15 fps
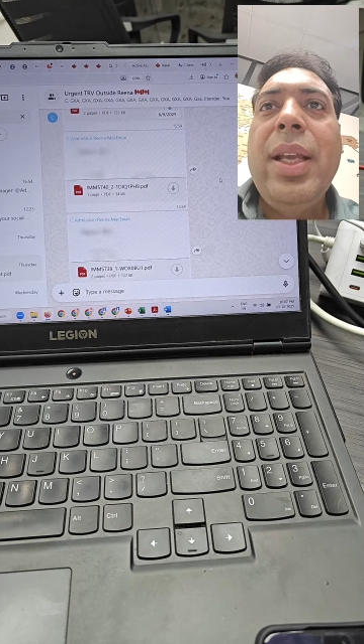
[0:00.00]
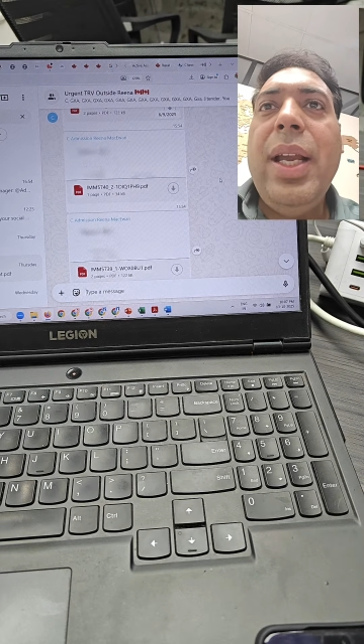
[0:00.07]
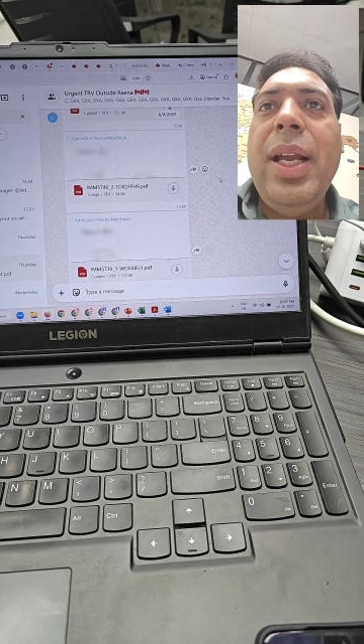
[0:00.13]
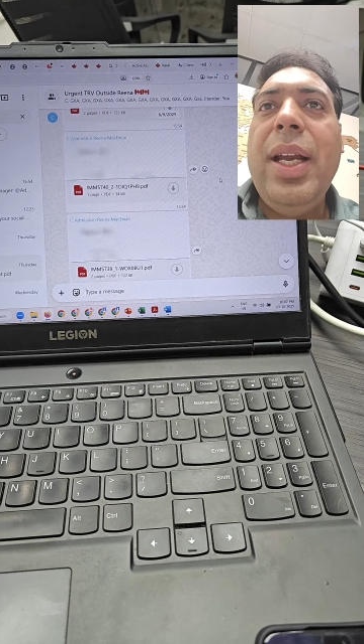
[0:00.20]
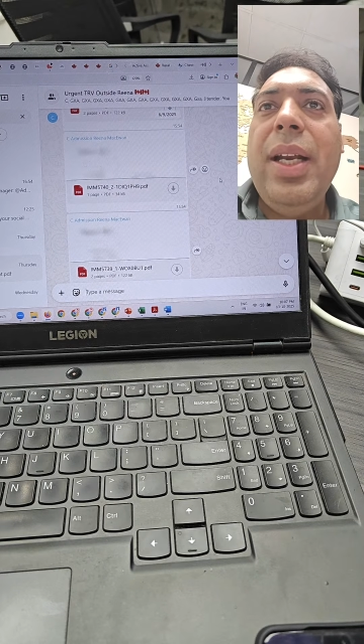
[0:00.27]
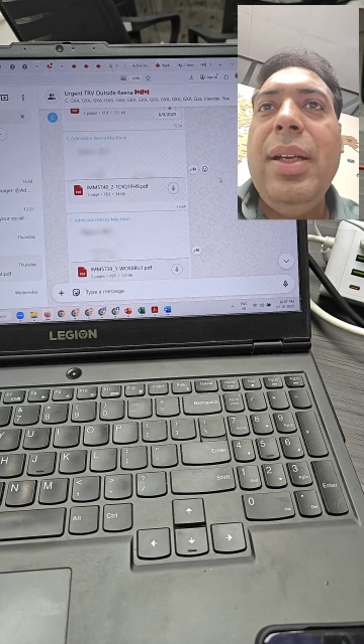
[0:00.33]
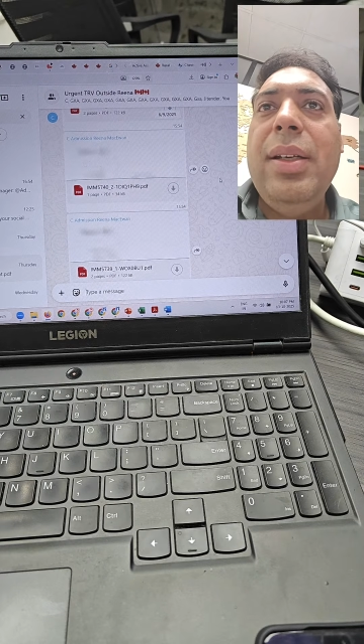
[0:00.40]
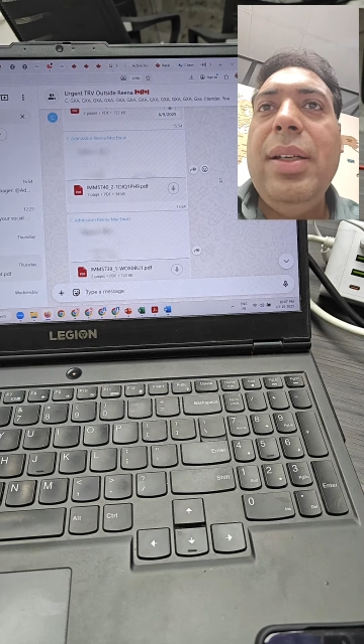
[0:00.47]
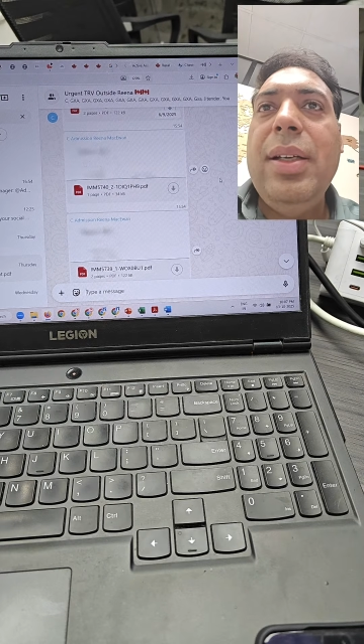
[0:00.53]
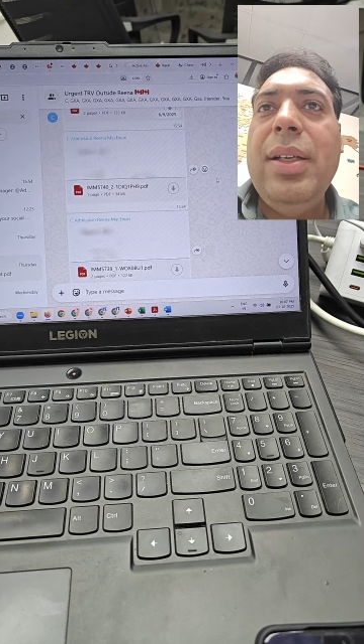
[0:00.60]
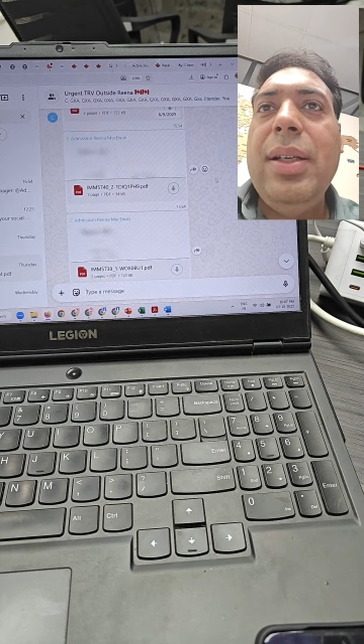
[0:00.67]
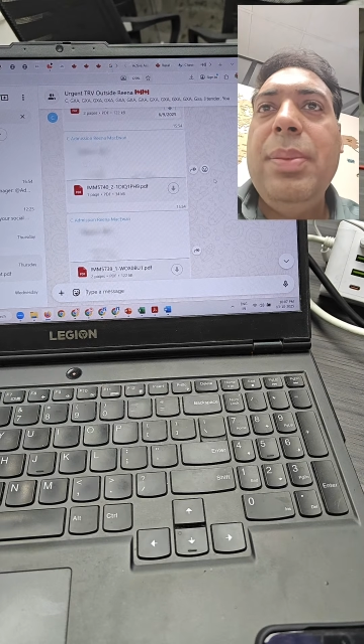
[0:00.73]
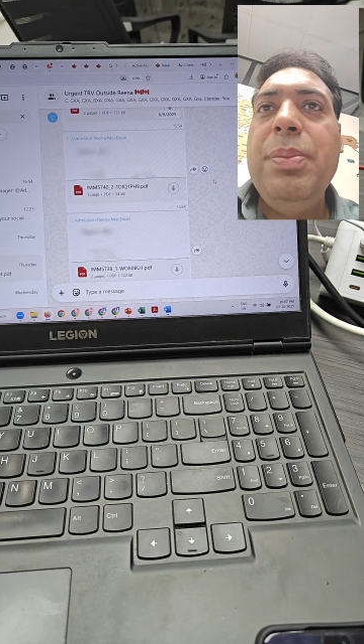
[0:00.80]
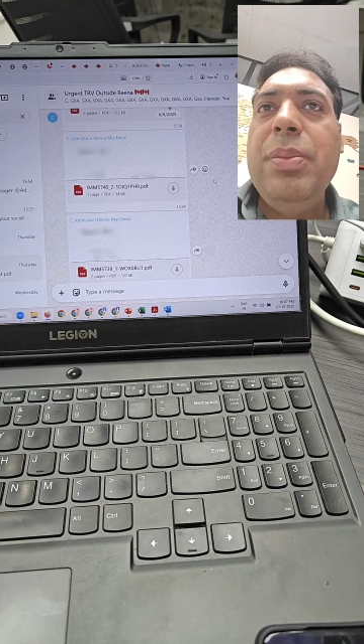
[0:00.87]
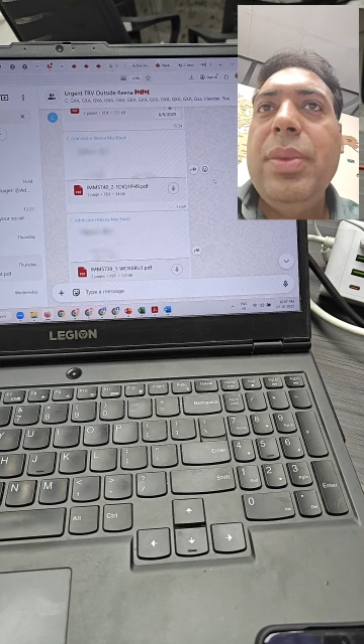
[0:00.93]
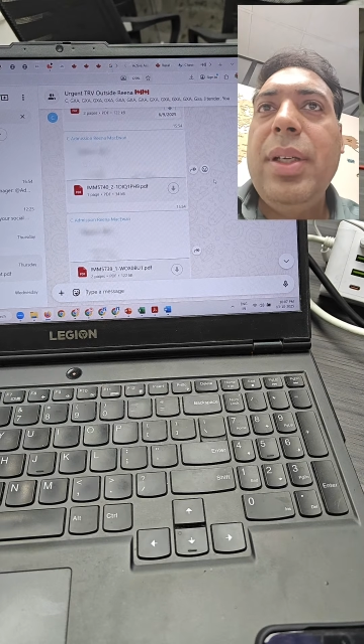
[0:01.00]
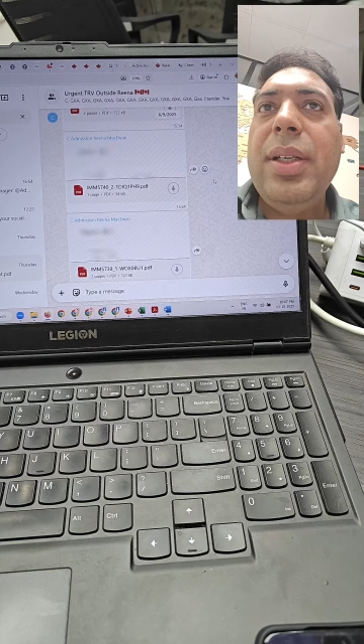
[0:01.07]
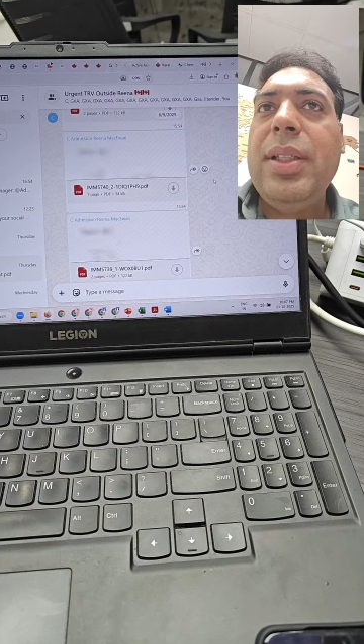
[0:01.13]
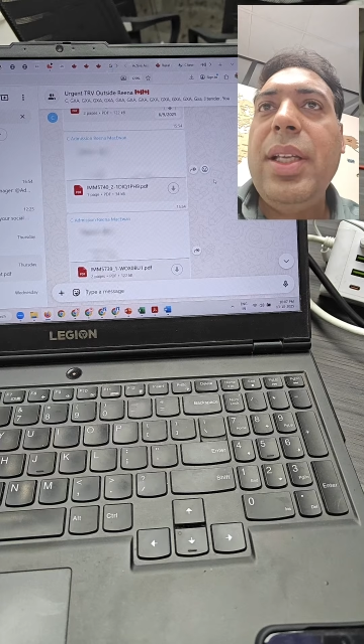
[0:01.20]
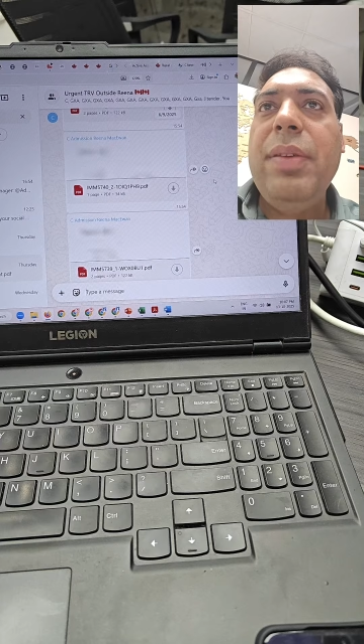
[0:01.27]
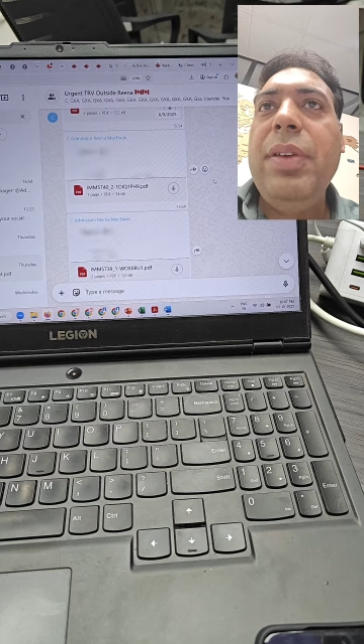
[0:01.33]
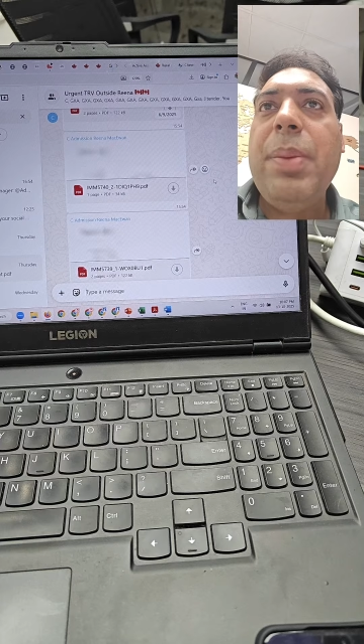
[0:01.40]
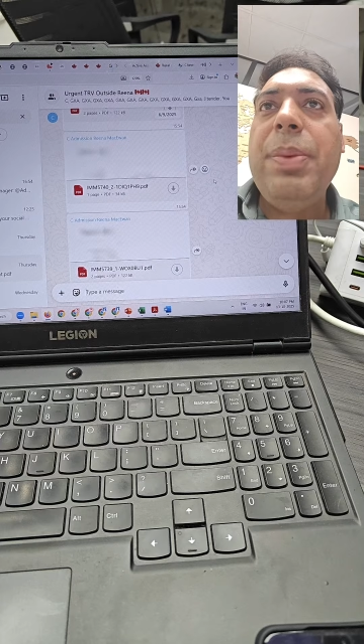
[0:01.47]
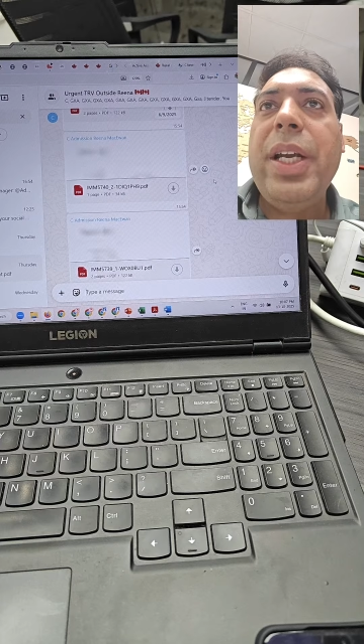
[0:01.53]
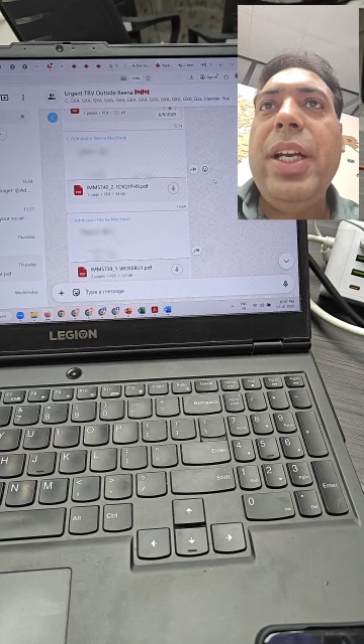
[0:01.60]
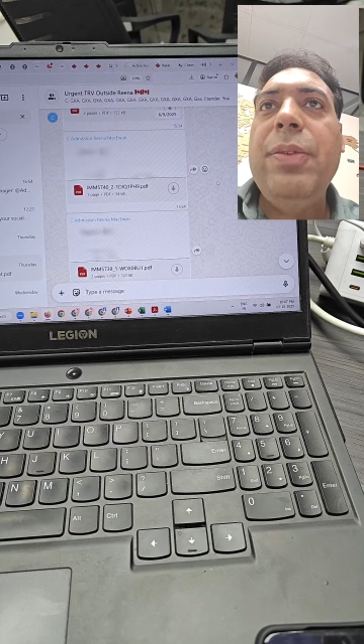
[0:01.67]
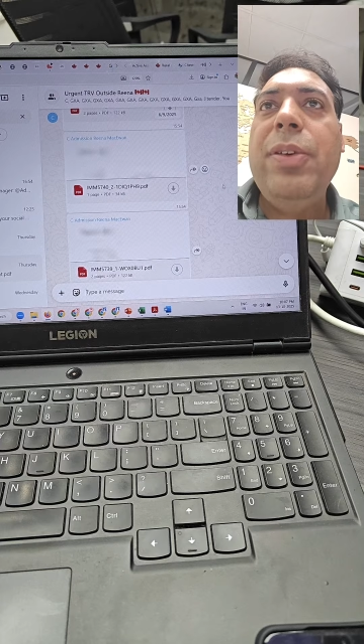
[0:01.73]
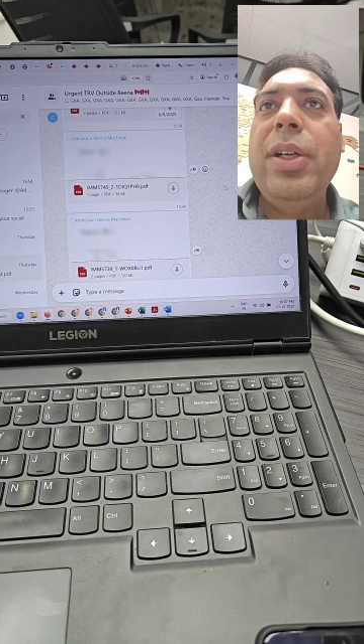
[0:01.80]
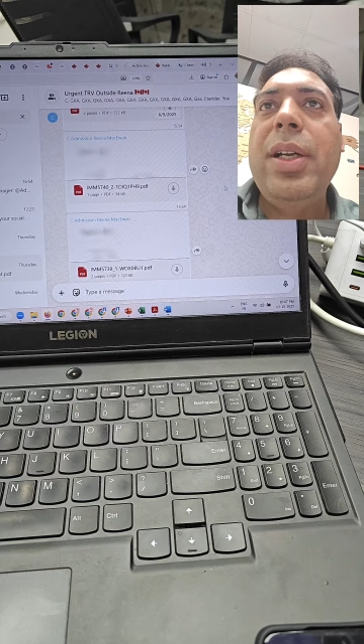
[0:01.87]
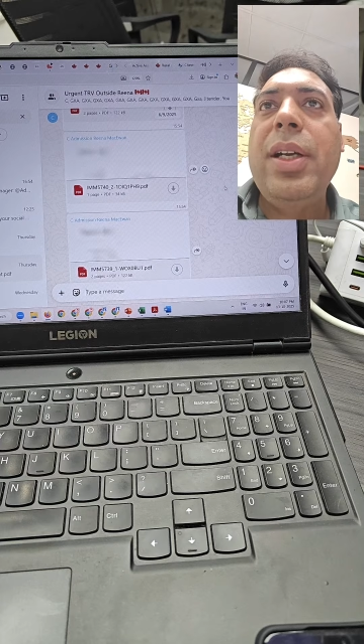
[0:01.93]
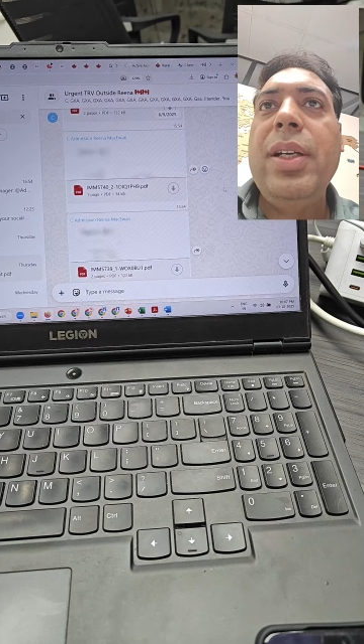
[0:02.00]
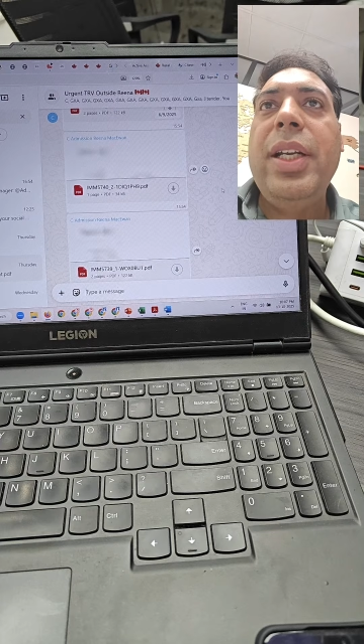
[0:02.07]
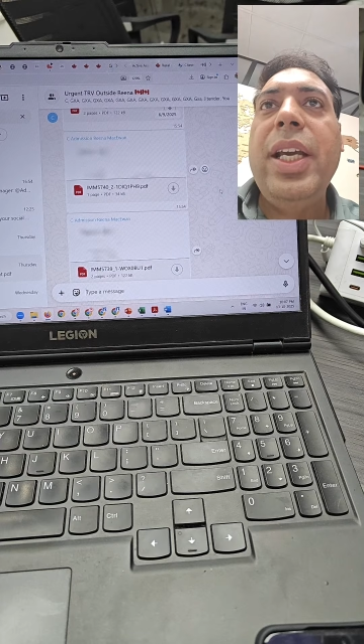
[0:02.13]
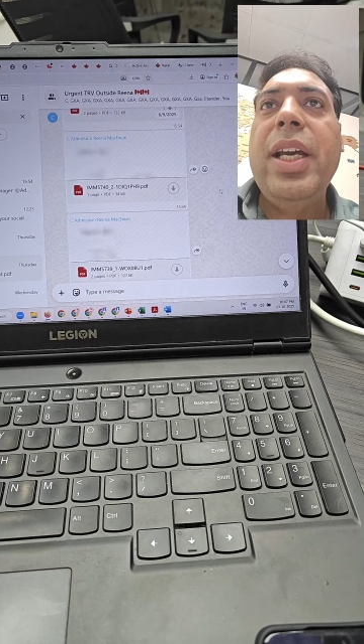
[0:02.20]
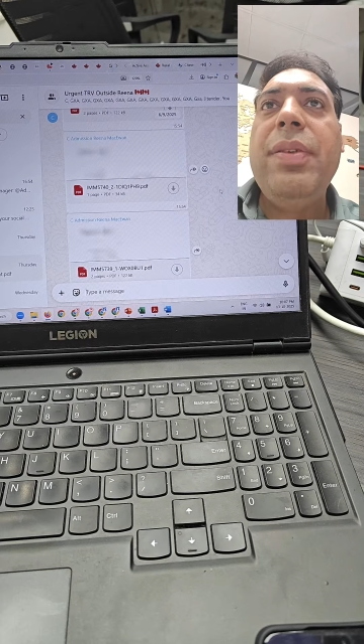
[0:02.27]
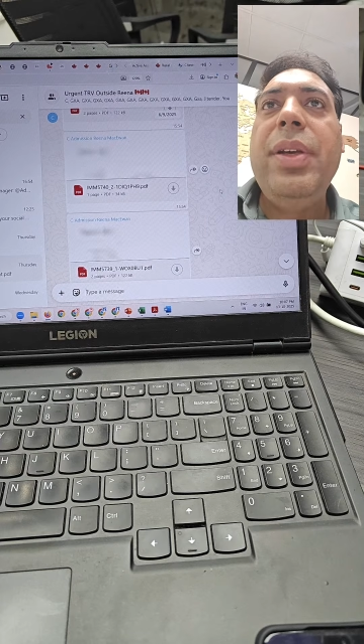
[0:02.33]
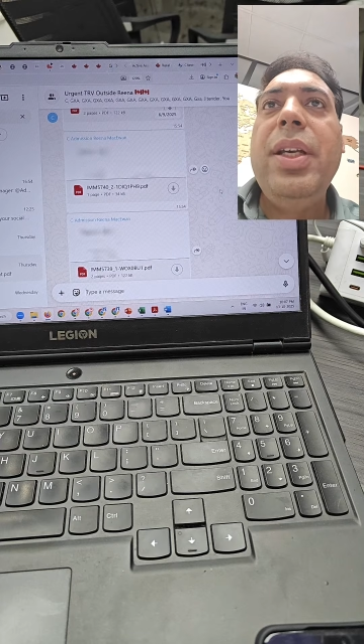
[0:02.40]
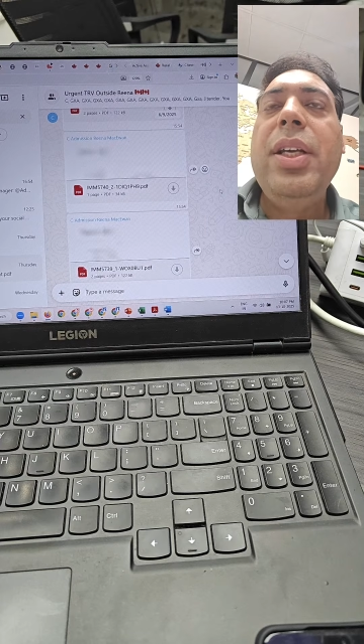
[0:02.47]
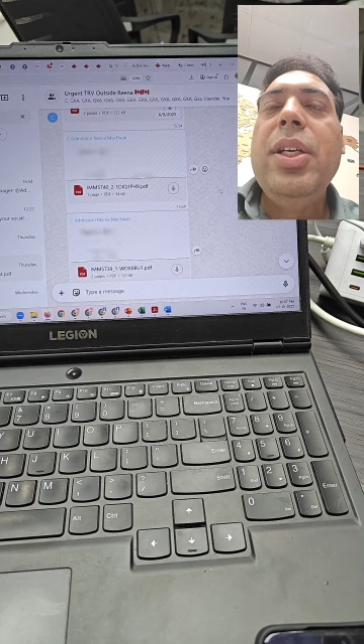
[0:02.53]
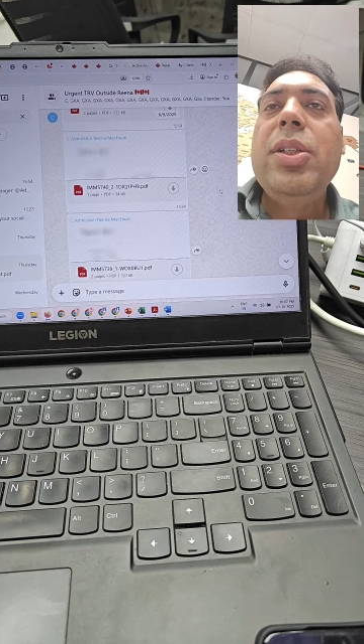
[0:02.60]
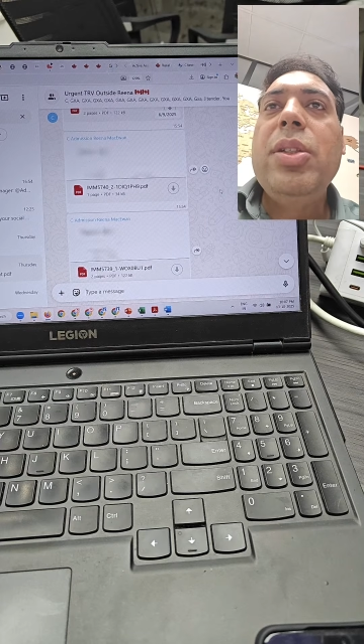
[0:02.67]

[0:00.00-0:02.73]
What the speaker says: and then we applied for her TRV.